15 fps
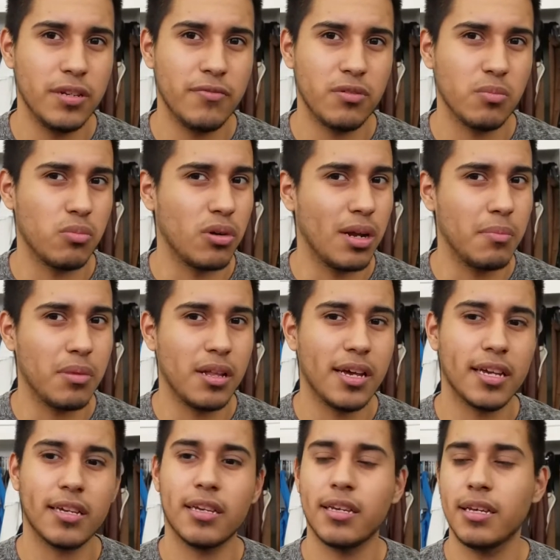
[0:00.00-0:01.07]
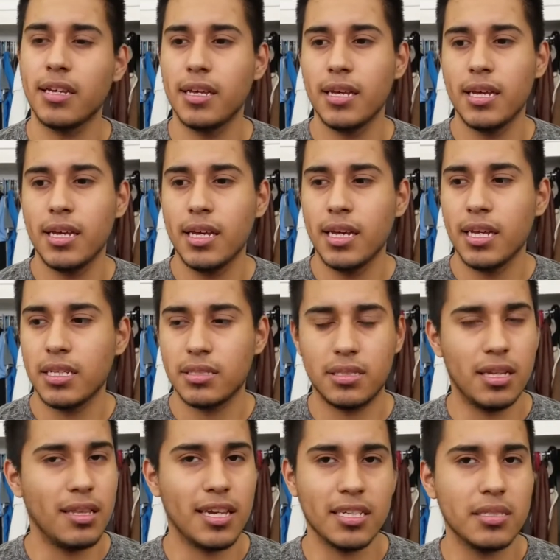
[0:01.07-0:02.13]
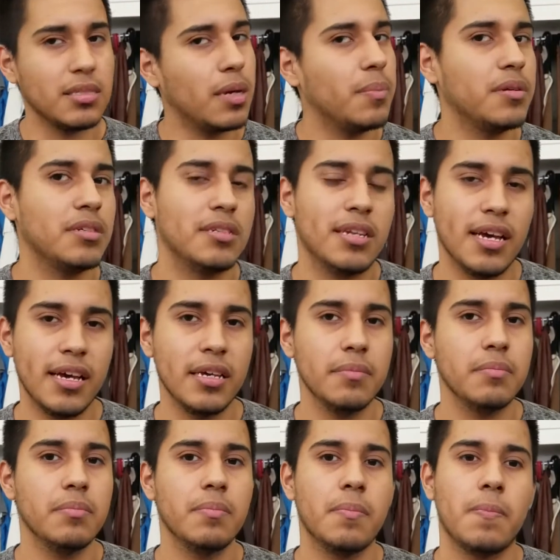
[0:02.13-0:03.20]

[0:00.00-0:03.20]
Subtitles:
from Brand Black. It's not like stop on a dime.